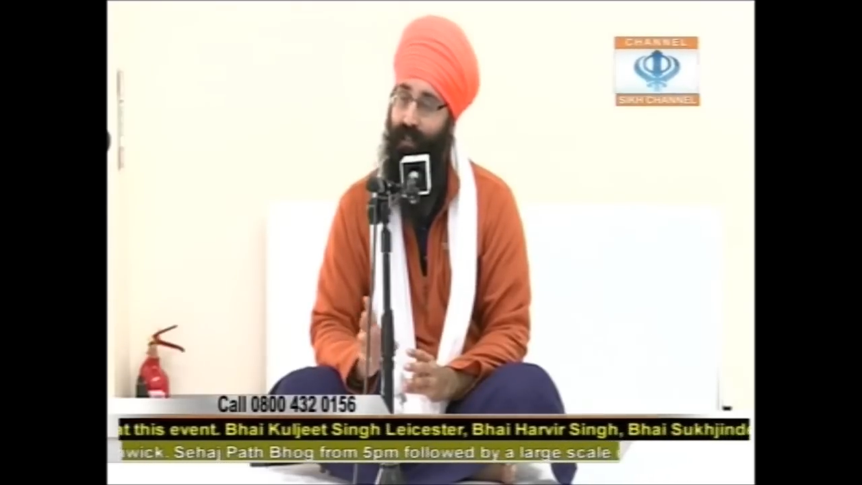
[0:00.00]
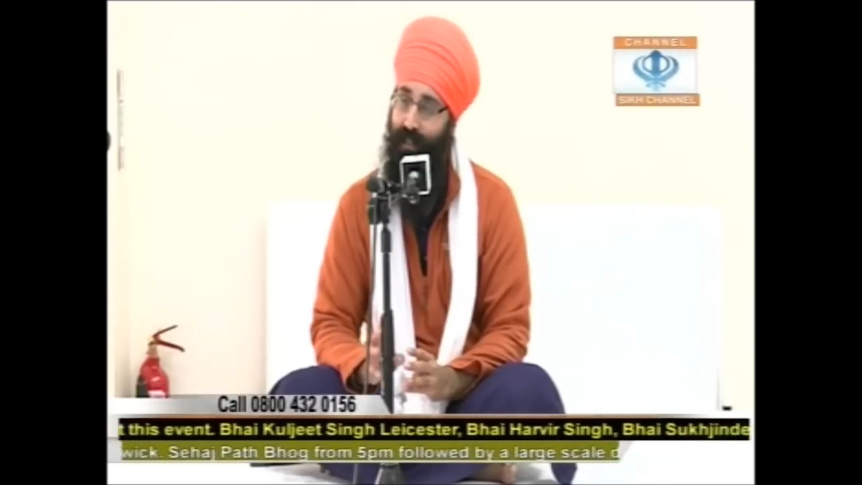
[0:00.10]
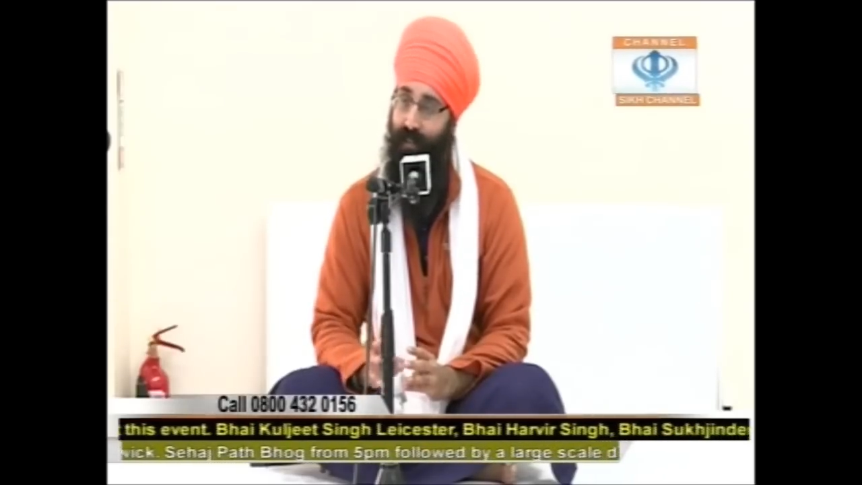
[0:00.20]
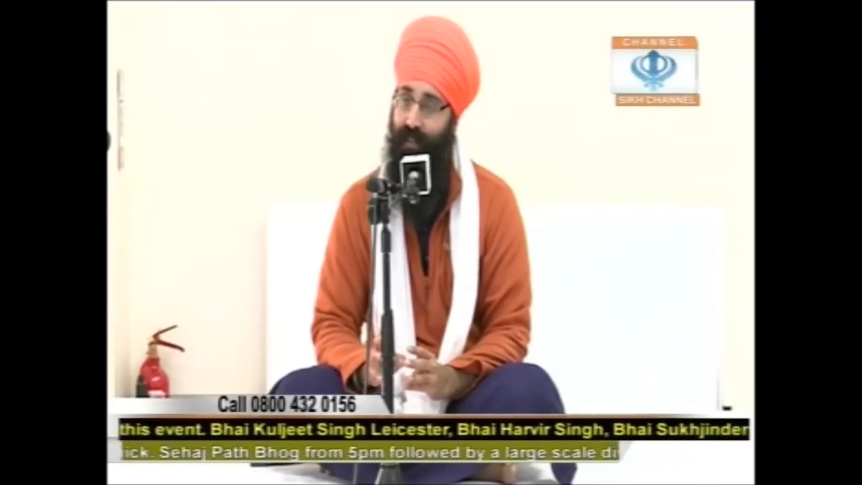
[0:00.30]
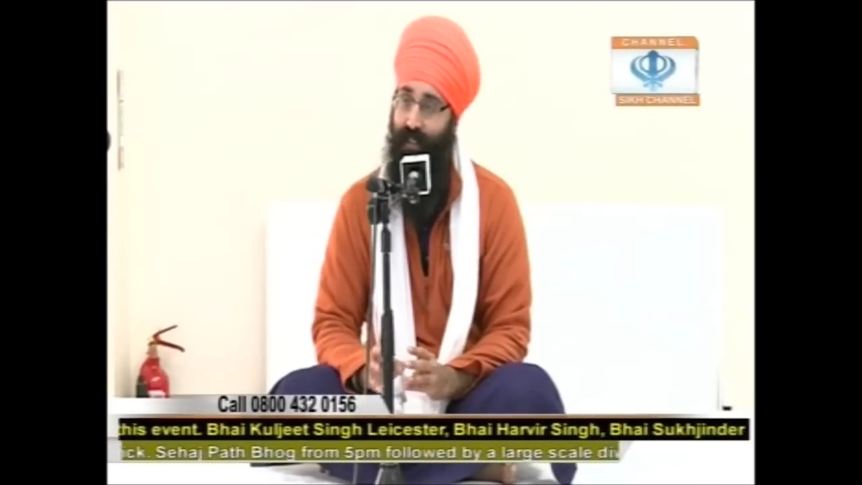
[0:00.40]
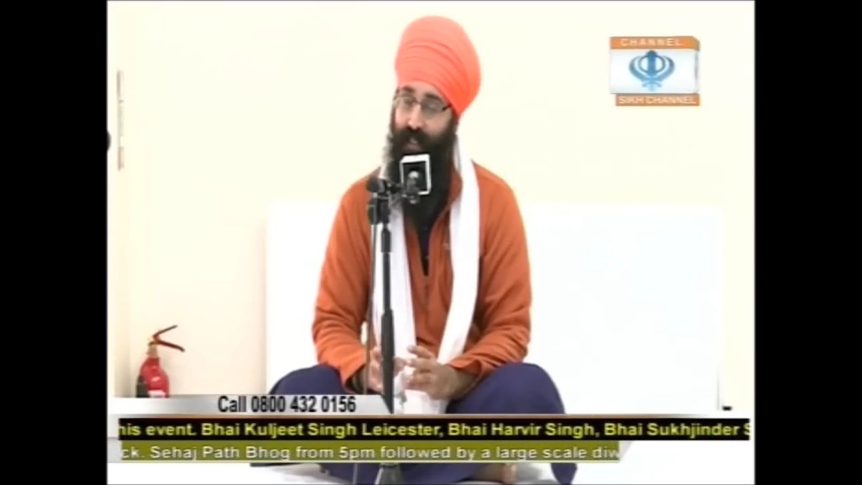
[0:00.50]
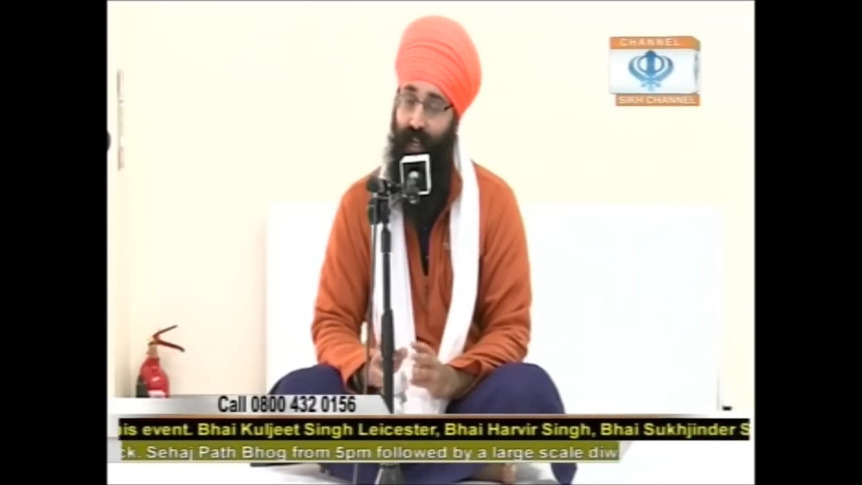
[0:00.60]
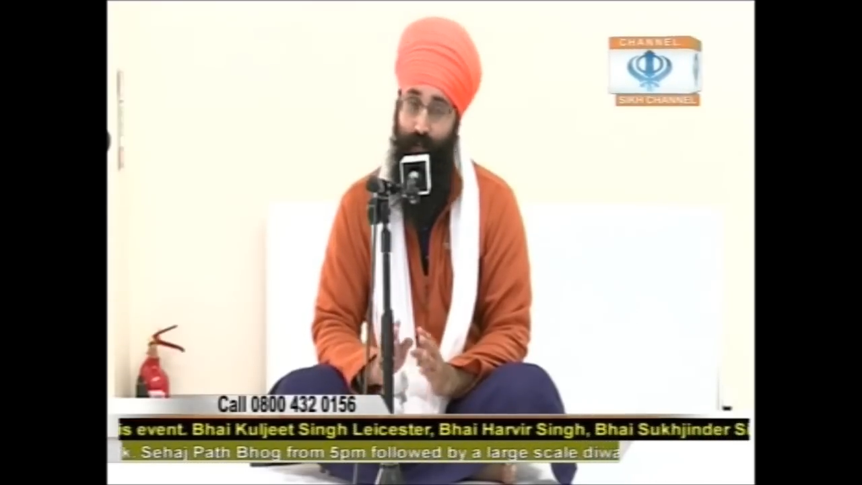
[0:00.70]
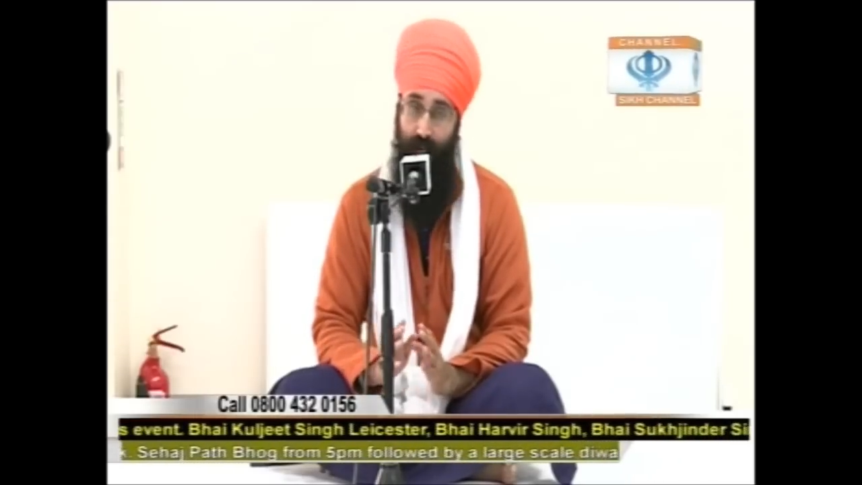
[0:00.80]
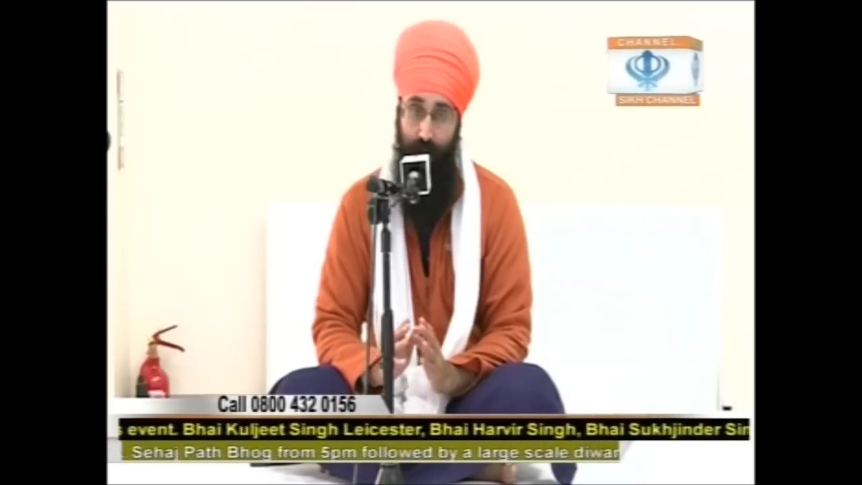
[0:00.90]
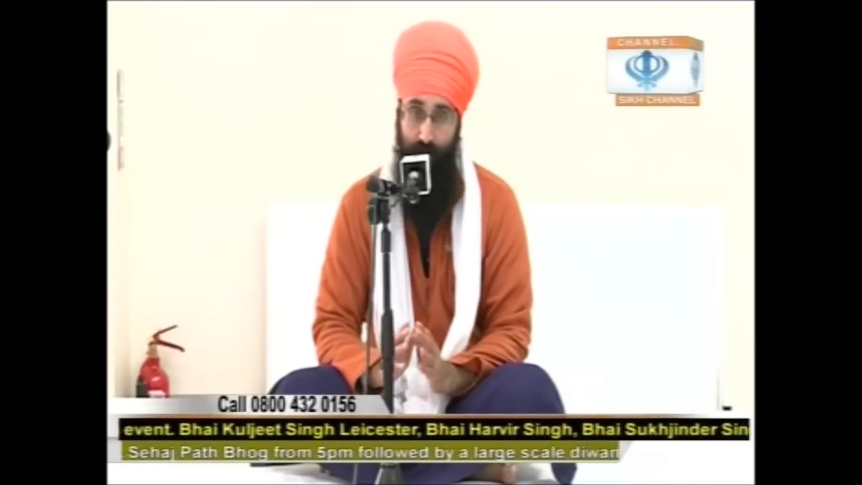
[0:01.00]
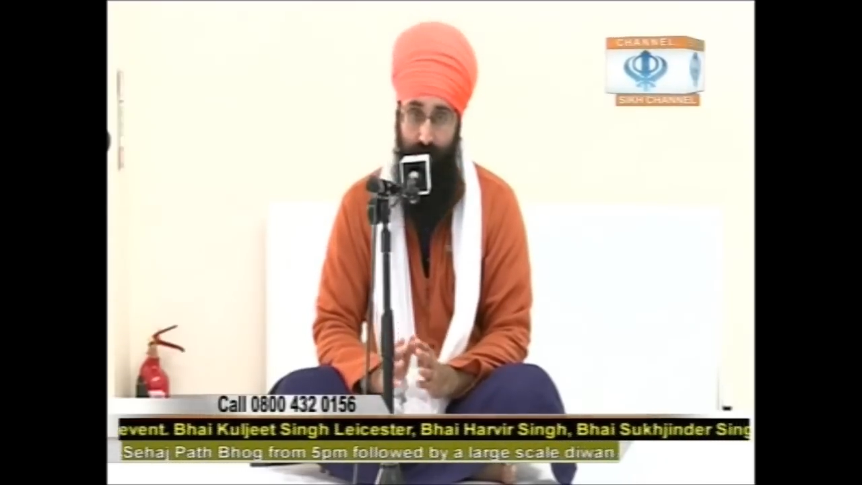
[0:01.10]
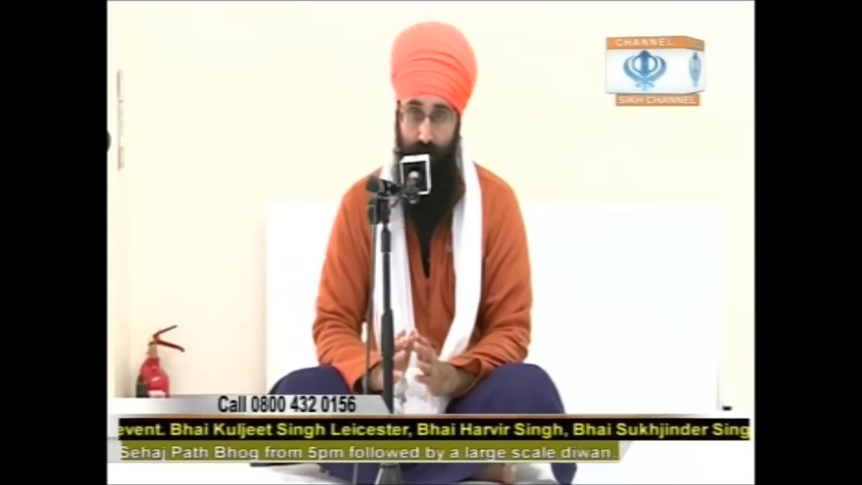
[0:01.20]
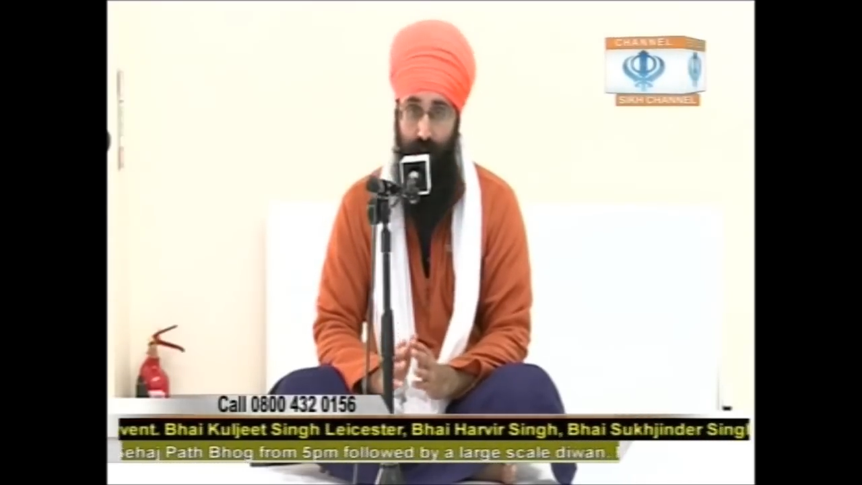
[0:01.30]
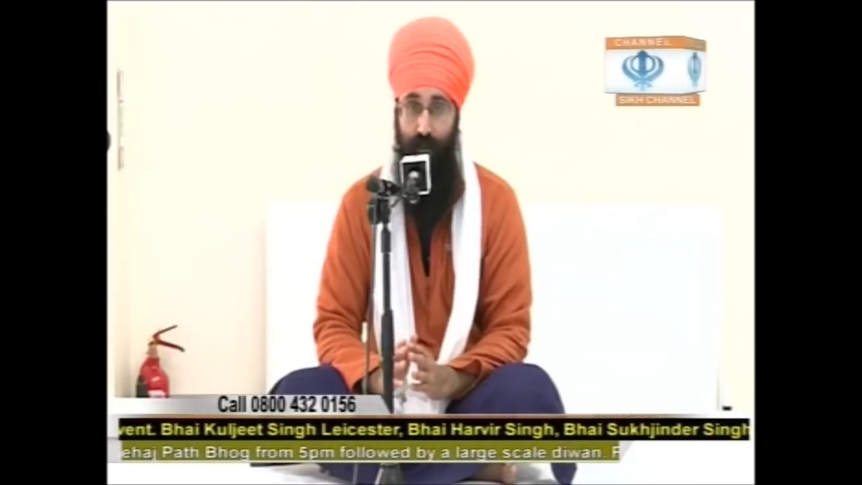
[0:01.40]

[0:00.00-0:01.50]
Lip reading: Arjan Dev Ji says, I bow before